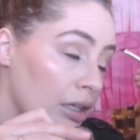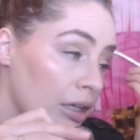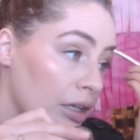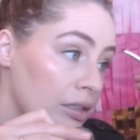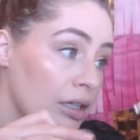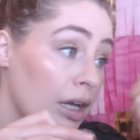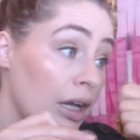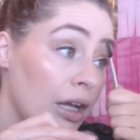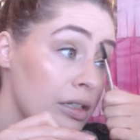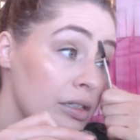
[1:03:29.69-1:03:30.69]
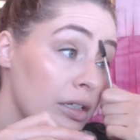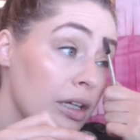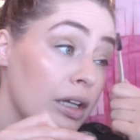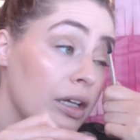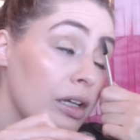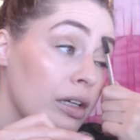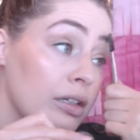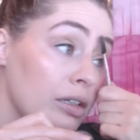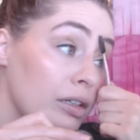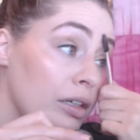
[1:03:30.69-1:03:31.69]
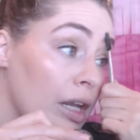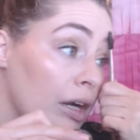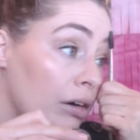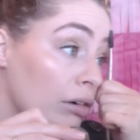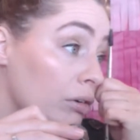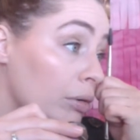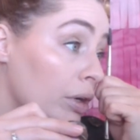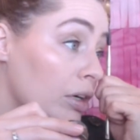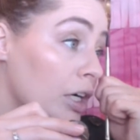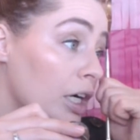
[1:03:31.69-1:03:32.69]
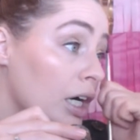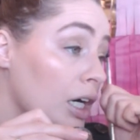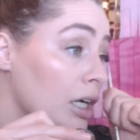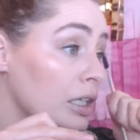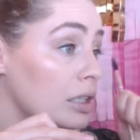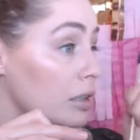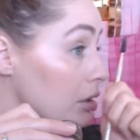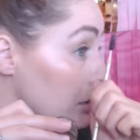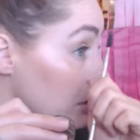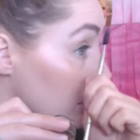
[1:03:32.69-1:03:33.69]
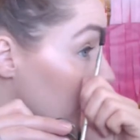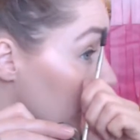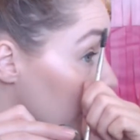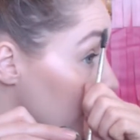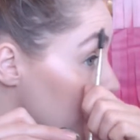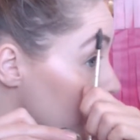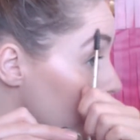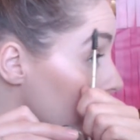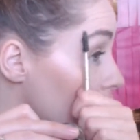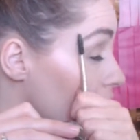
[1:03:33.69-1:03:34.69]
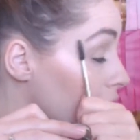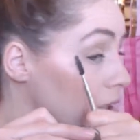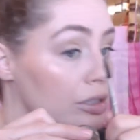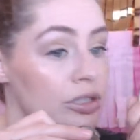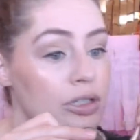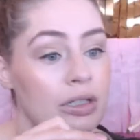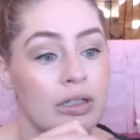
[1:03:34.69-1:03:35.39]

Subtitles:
it has a narrower shade range,